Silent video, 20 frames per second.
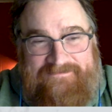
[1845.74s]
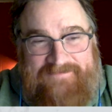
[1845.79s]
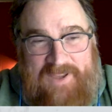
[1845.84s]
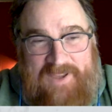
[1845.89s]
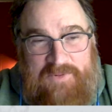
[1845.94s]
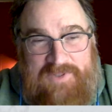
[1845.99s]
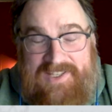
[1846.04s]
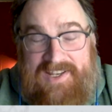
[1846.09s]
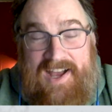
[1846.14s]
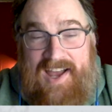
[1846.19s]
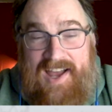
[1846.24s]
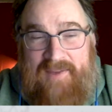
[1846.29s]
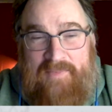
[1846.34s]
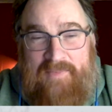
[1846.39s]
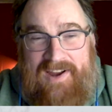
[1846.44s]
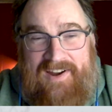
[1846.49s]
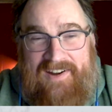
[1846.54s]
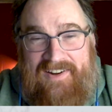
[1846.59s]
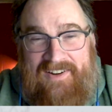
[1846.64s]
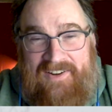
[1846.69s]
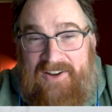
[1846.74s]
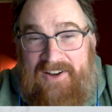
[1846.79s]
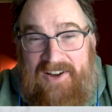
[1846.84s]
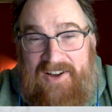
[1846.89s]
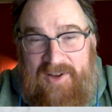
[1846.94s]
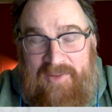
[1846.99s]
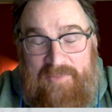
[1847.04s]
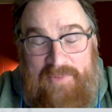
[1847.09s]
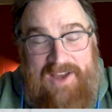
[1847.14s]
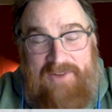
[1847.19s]
It was not a bear at
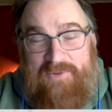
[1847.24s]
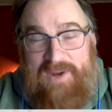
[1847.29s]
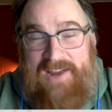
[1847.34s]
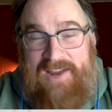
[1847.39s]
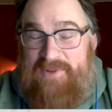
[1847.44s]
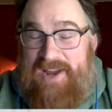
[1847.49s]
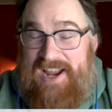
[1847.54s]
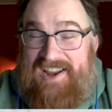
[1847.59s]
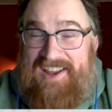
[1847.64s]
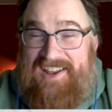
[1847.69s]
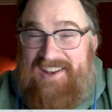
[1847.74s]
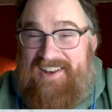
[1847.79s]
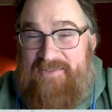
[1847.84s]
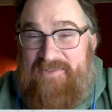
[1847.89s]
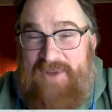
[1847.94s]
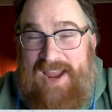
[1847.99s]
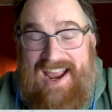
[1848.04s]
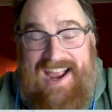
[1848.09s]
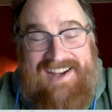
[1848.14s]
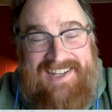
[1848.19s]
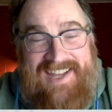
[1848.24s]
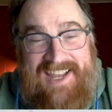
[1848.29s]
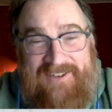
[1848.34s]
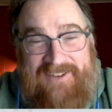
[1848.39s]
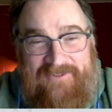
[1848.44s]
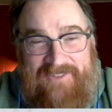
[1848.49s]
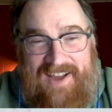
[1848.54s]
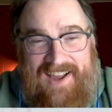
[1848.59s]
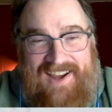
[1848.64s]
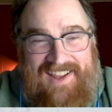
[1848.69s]
all, but we
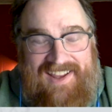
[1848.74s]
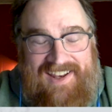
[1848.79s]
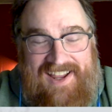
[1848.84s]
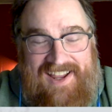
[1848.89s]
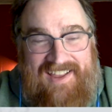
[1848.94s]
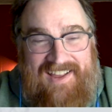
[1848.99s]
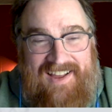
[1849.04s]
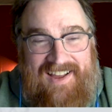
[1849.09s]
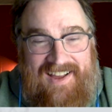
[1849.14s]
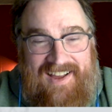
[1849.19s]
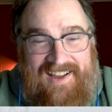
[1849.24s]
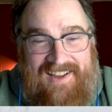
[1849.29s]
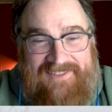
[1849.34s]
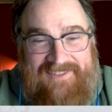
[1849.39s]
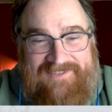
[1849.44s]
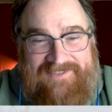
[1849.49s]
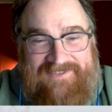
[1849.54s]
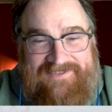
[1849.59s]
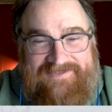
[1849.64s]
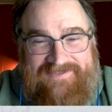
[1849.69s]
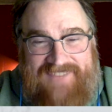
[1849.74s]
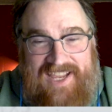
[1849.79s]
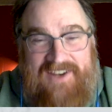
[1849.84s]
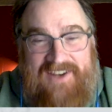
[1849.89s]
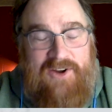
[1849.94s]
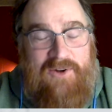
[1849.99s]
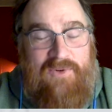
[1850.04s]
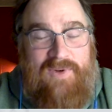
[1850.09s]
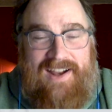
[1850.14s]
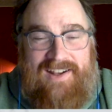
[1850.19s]
identified it
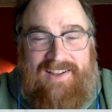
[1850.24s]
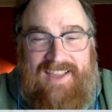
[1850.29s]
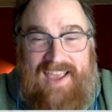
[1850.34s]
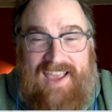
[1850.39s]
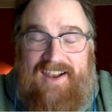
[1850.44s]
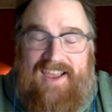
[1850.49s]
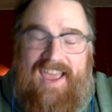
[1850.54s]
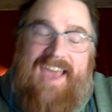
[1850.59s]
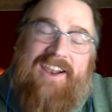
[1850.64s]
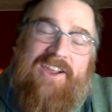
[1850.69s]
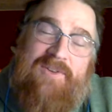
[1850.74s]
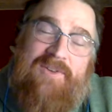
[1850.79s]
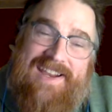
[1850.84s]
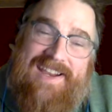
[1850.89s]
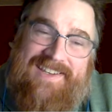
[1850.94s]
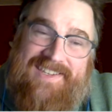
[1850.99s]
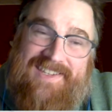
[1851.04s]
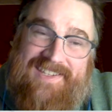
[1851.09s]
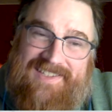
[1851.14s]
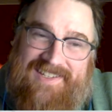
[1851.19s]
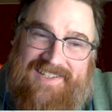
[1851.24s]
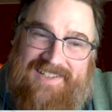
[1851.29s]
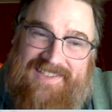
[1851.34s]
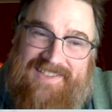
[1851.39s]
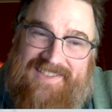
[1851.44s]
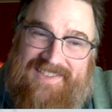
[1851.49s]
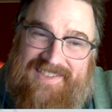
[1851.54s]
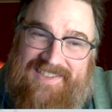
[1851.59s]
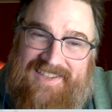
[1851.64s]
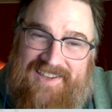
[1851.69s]
incorrectly at a great
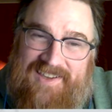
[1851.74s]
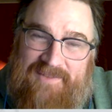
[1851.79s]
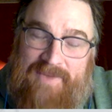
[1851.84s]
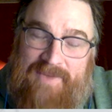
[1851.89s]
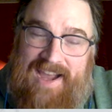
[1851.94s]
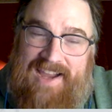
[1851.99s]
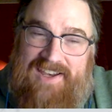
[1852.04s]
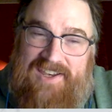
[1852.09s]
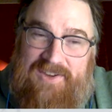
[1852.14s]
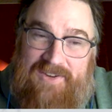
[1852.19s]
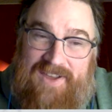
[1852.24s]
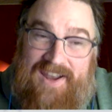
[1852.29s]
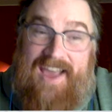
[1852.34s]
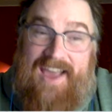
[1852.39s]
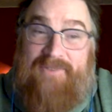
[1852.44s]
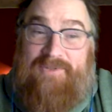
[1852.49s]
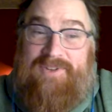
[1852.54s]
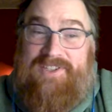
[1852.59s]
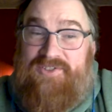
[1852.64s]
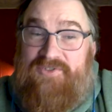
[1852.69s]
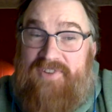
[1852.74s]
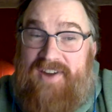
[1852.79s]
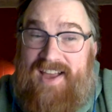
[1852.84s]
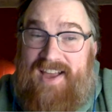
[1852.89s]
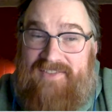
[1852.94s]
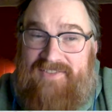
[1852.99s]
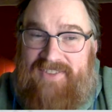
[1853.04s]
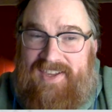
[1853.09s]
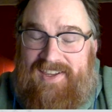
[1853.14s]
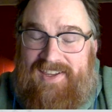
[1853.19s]
distance, mind you, and I was
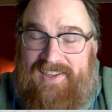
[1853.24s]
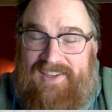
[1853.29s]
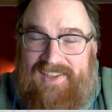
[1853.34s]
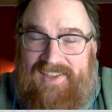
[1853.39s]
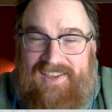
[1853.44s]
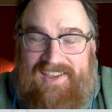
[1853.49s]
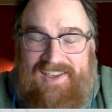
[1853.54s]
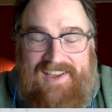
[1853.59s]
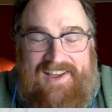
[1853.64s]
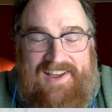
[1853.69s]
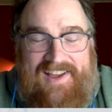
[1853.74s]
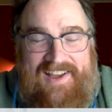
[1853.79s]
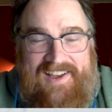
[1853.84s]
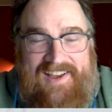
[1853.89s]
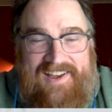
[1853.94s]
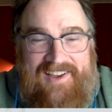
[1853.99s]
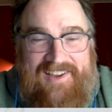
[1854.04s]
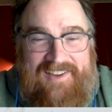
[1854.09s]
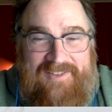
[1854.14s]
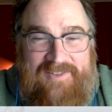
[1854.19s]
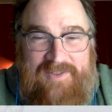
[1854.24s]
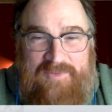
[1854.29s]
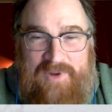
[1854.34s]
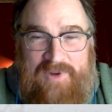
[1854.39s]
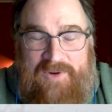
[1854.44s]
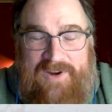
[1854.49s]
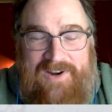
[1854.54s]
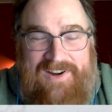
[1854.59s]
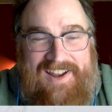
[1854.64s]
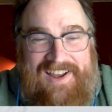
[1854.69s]
driving. But
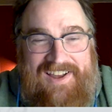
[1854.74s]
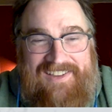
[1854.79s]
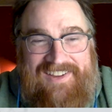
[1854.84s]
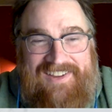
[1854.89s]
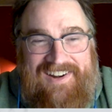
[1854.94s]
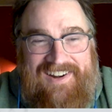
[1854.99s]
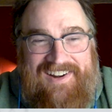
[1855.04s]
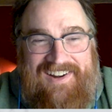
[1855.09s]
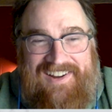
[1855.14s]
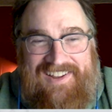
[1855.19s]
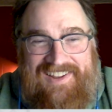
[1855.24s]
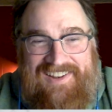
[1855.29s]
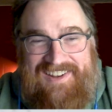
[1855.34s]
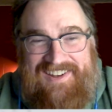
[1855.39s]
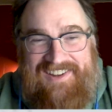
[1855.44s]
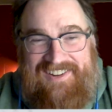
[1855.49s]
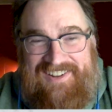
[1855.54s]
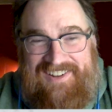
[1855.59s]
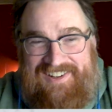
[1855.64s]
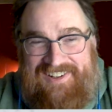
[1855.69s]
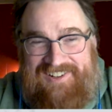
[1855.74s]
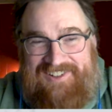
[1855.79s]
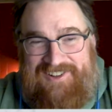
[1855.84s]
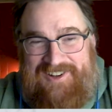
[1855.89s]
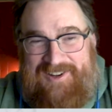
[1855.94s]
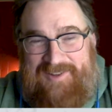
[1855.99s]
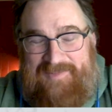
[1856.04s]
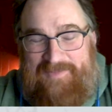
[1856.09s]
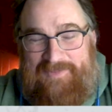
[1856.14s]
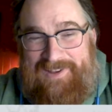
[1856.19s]
we were down there on a deer hunting
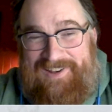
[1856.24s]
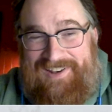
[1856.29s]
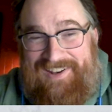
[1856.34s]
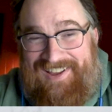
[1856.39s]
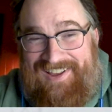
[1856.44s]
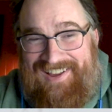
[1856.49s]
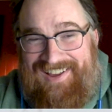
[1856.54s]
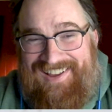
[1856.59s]
trip, and